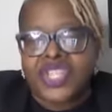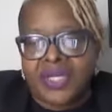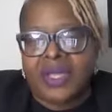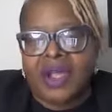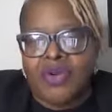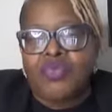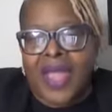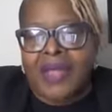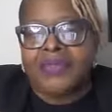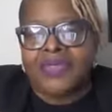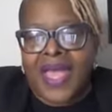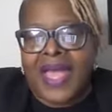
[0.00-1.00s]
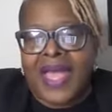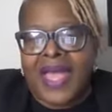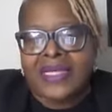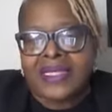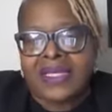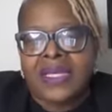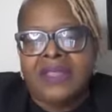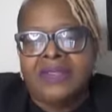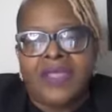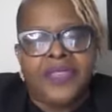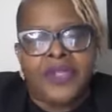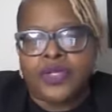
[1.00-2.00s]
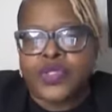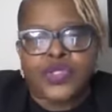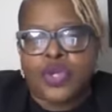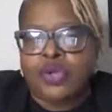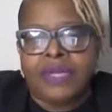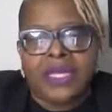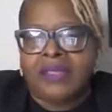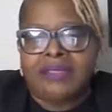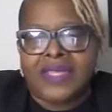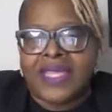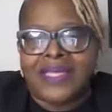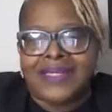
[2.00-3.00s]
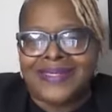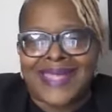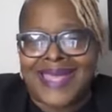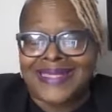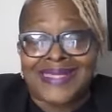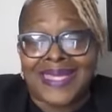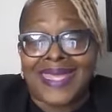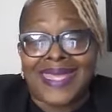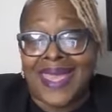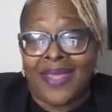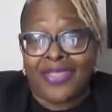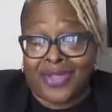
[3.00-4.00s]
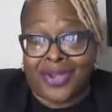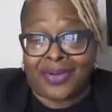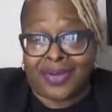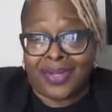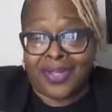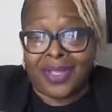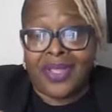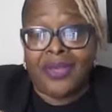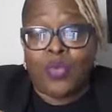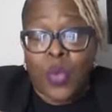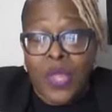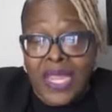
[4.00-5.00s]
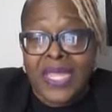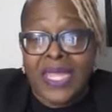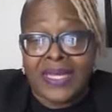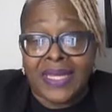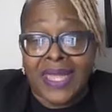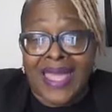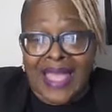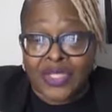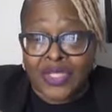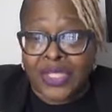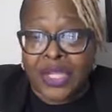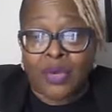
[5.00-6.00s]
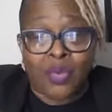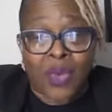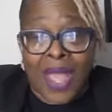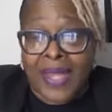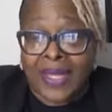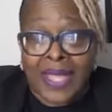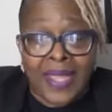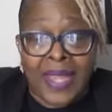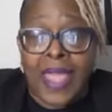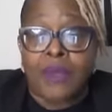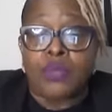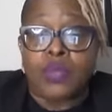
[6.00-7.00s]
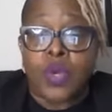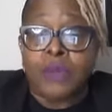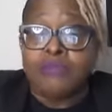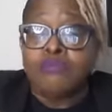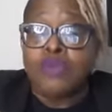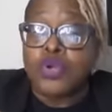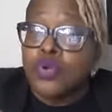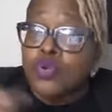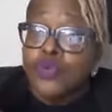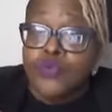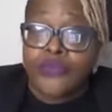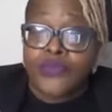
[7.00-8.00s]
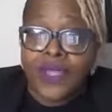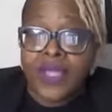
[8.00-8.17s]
around that, that there's so many things that together we can actually eradicate and remove